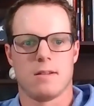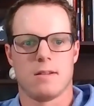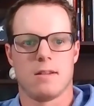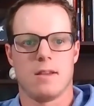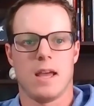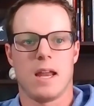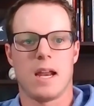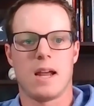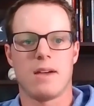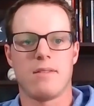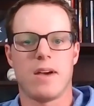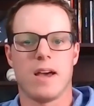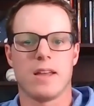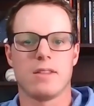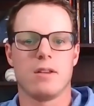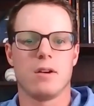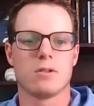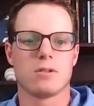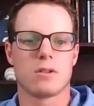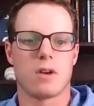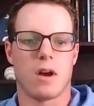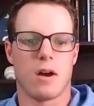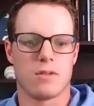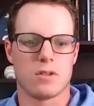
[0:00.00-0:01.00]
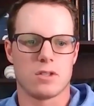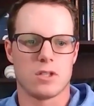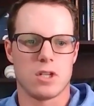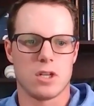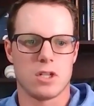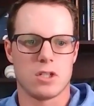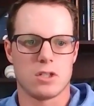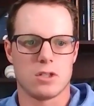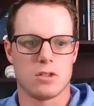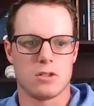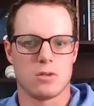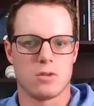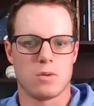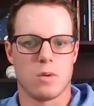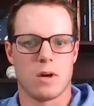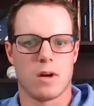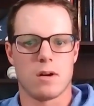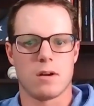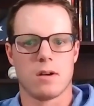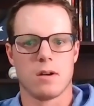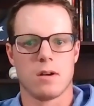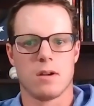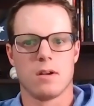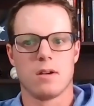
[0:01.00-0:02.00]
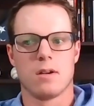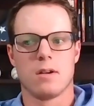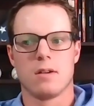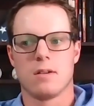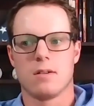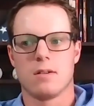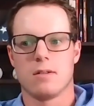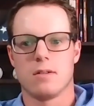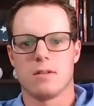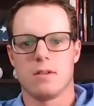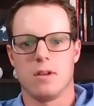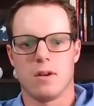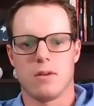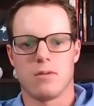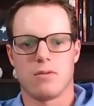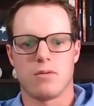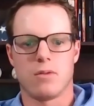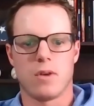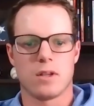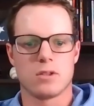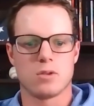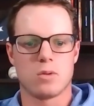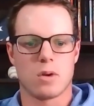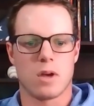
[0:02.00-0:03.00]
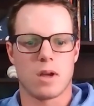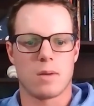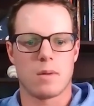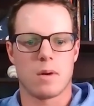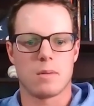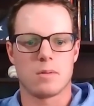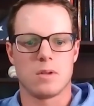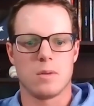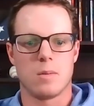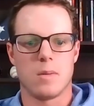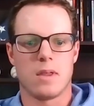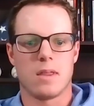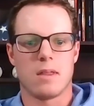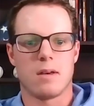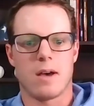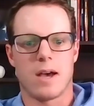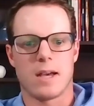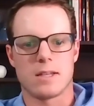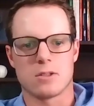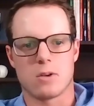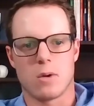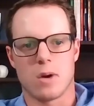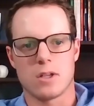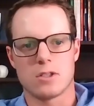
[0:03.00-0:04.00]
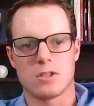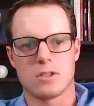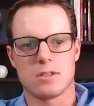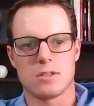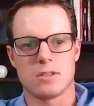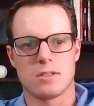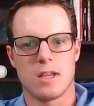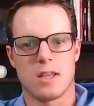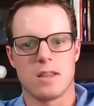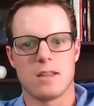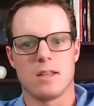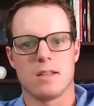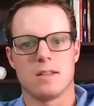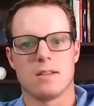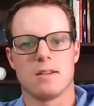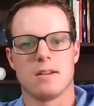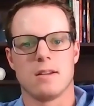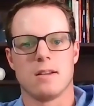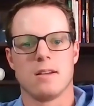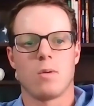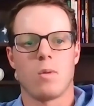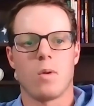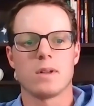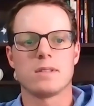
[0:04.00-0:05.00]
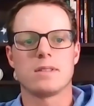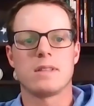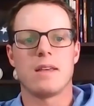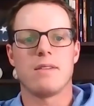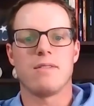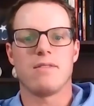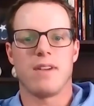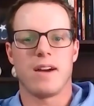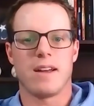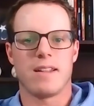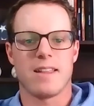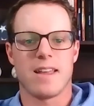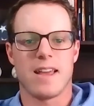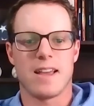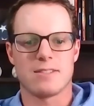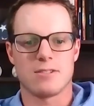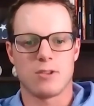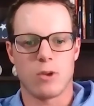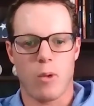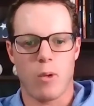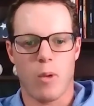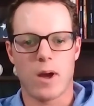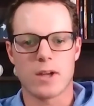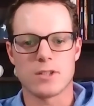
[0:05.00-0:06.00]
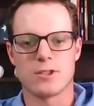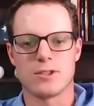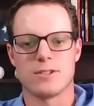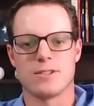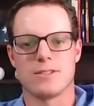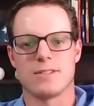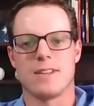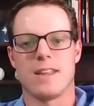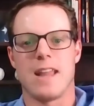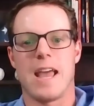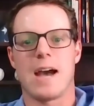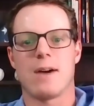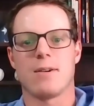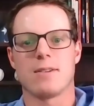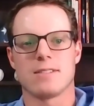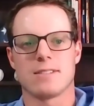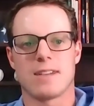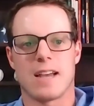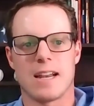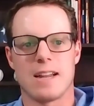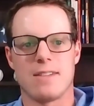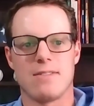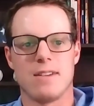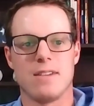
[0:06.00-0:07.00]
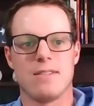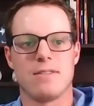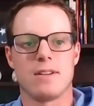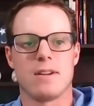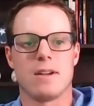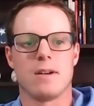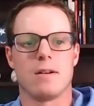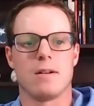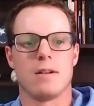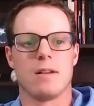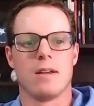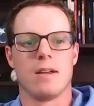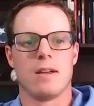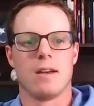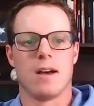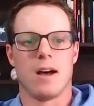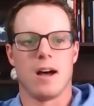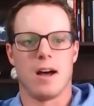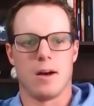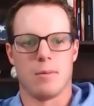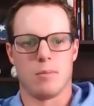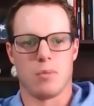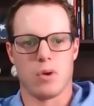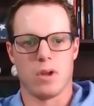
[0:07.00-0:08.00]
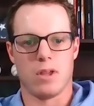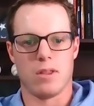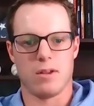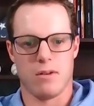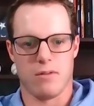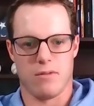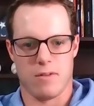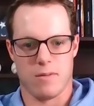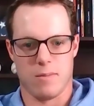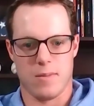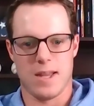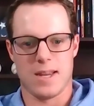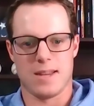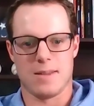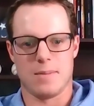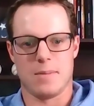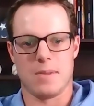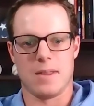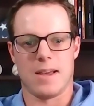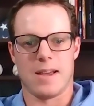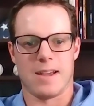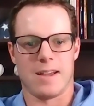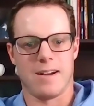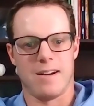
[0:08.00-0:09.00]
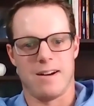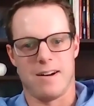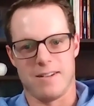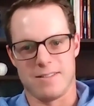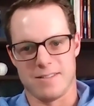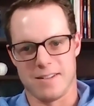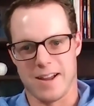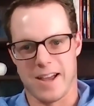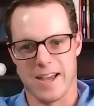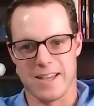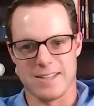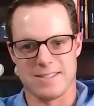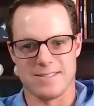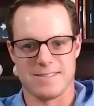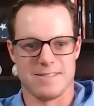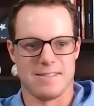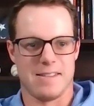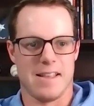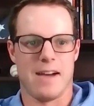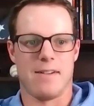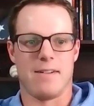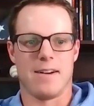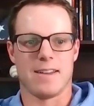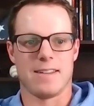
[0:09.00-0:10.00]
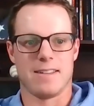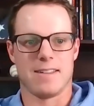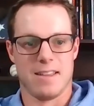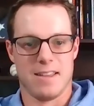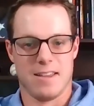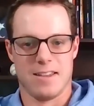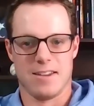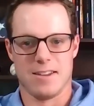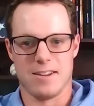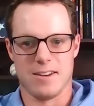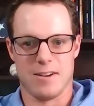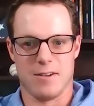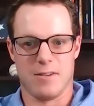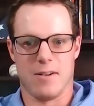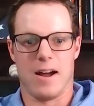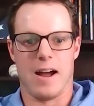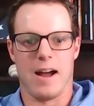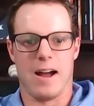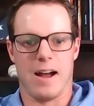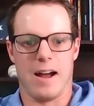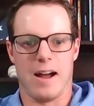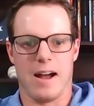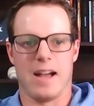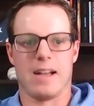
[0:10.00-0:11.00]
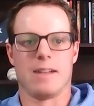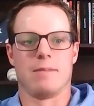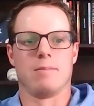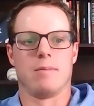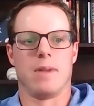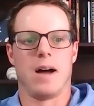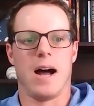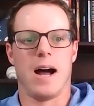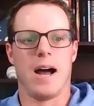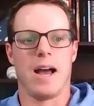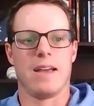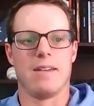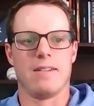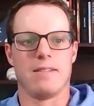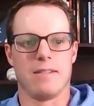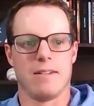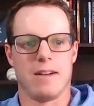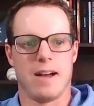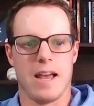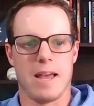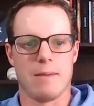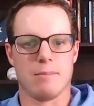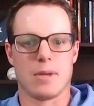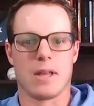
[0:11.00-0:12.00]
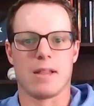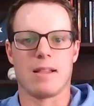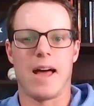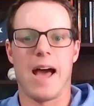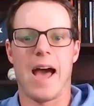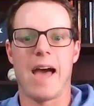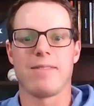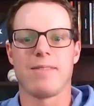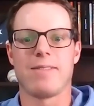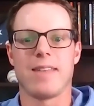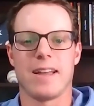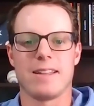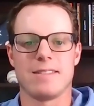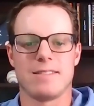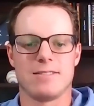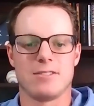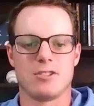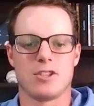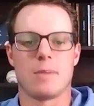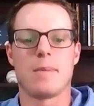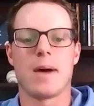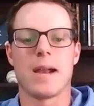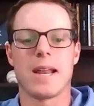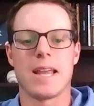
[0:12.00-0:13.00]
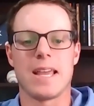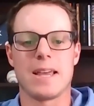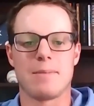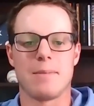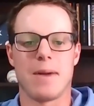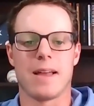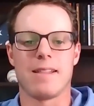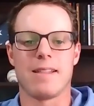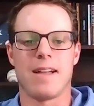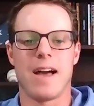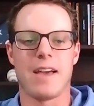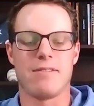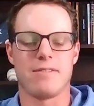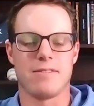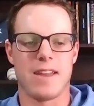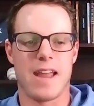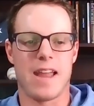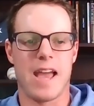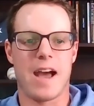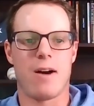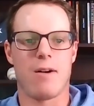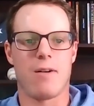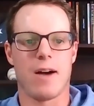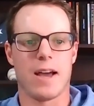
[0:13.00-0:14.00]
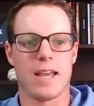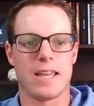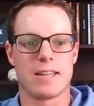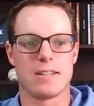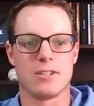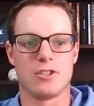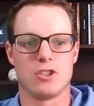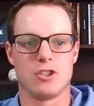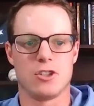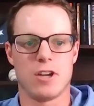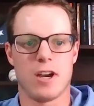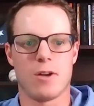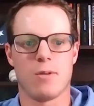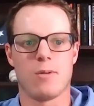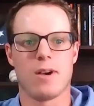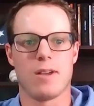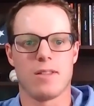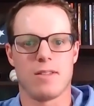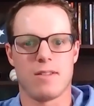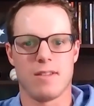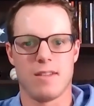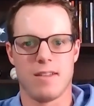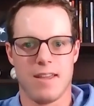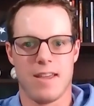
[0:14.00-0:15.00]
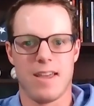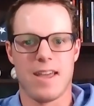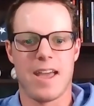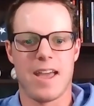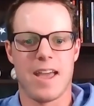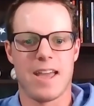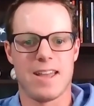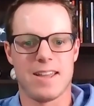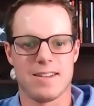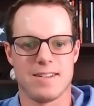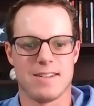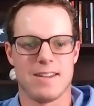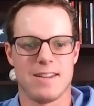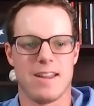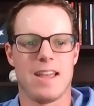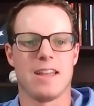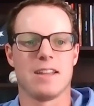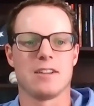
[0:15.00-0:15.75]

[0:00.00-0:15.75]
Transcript: And I've had those conversations where, friends will come up to me, they'll ask questions. And then once they finally ask the questions, now it's kind of even a breather for me to be like, oh, nice. Now I am glad that somebody in my life now I can share with and